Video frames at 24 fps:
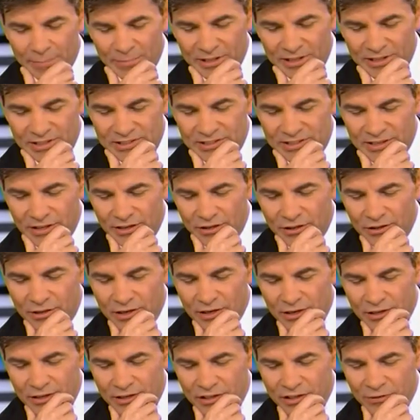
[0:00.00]
on that because,
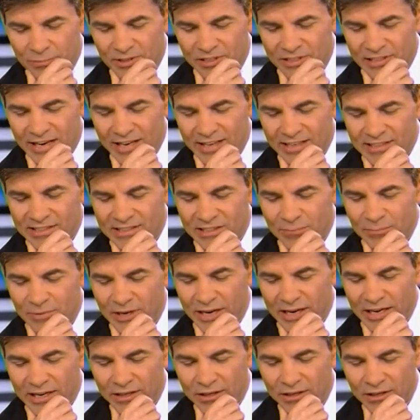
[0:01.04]
Senator, uh, you've been taking some
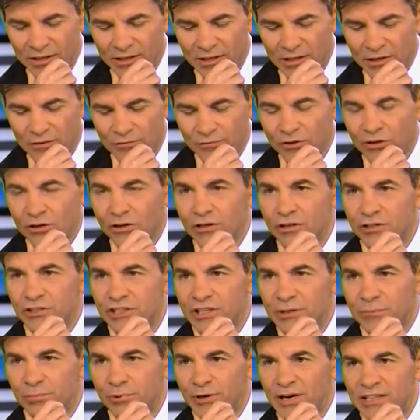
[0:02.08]
heat for
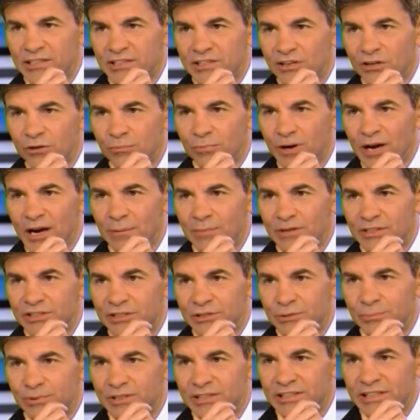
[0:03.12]
urging President Obama
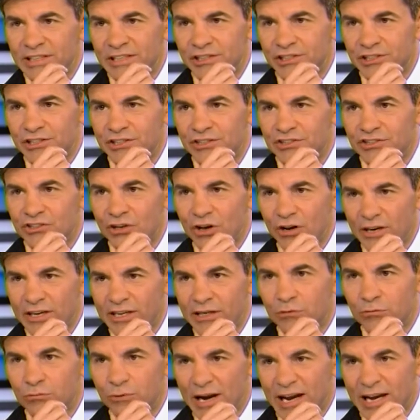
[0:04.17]
to petition
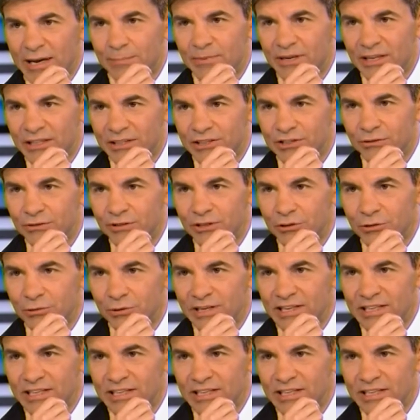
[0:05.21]
Saudi Arabia to